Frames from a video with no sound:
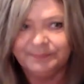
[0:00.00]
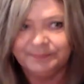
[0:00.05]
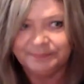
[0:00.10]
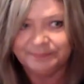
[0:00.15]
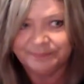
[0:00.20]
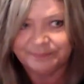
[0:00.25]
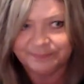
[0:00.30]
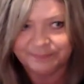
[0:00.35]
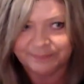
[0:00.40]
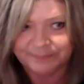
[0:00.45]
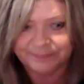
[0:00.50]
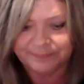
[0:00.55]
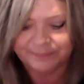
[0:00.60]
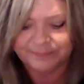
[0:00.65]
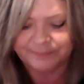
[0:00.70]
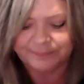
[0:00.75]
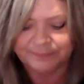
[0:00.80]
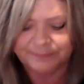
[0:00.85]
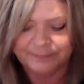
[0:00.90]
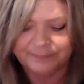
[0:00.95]

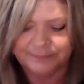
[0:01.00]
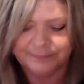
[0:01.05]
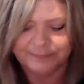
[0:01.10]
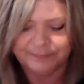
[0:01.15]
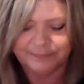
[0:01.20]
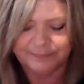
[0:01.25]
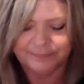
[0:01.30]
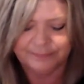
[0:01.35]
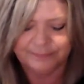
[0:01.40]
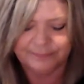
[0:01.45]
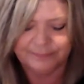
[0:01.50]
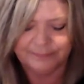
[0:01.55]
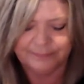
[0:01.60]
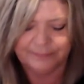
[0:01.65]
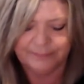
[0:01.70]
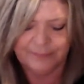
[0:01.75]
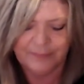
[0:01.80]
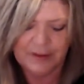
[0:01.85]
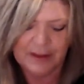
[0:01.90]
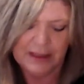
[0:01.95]

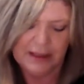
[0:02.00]
No one is speaking in this clip.